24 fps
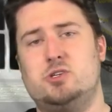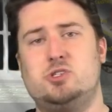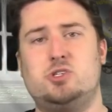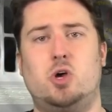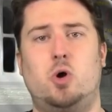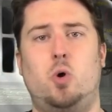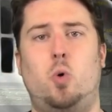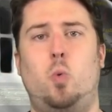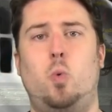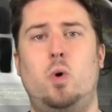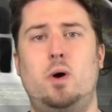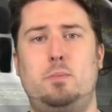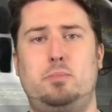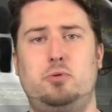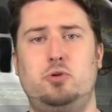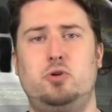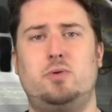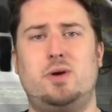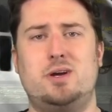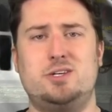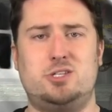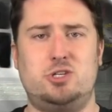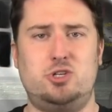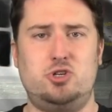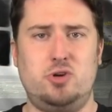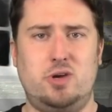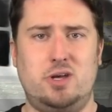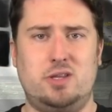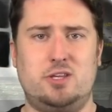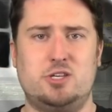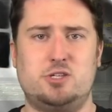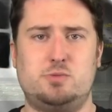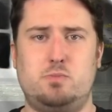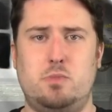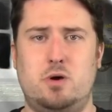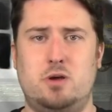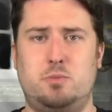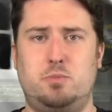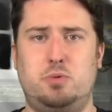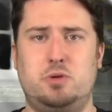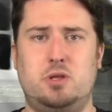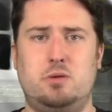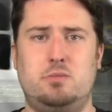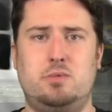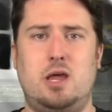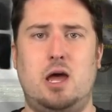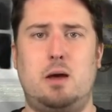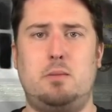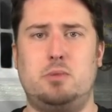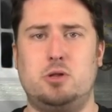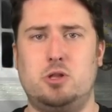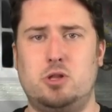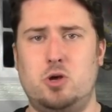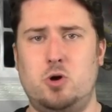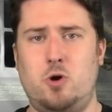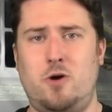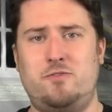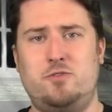So what Blu-rays did you get this month? Put them down below.